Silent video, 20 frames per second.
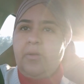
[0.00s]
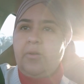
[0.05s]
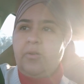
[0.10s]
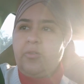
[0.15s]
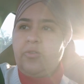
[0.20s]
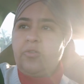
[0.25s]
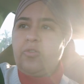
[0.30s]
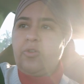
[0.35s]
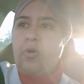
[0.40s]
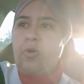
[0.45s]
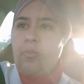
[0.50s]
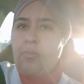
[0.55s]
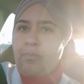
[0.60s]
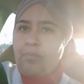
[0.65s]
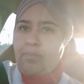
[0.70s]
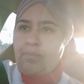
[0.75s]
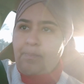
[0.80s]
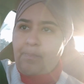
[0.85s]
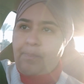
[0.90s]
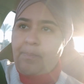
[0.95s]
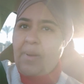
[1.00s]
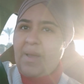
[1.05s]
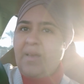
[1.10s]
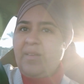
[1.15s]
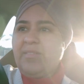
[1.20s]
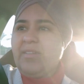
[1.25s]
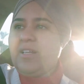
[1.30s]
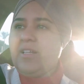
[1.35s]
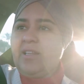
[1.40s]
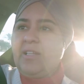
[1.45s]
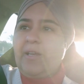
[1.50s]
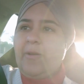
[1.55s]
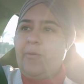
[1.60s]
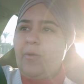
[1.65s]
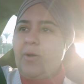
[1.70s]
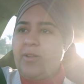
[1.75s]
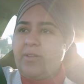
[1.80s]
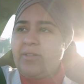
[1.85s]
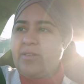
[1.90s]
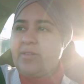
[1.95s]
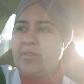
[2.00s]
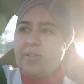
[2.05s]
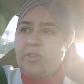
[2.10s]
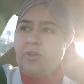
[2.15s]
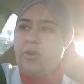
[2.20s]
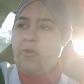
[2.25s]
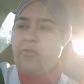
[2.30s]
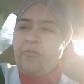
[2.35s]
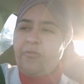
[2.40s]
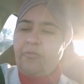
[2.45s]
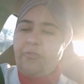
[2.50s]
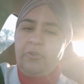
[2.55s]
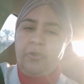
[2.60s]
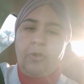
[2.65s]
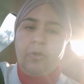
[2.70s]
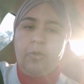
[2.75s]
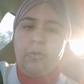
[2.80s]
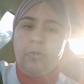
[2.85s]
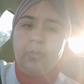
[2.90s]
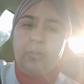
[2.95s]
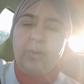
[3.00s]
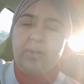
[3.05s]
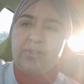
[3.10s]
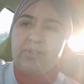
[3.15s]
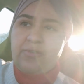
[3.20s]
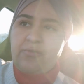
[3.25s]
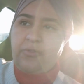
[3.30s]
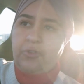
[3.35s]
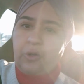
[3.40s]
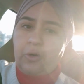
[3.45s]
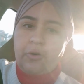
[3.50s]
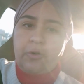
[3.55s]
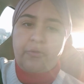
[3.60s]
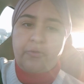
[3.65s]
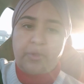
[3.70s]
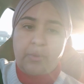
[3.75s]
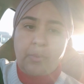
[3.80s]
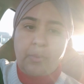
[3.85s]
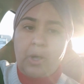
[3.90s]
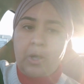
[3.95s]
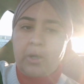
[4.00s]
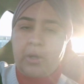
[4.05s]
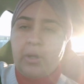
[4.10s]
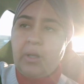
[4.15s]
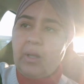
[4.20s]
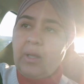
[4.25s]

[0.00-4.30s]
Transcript: So basically, your flow was the flow of the mall.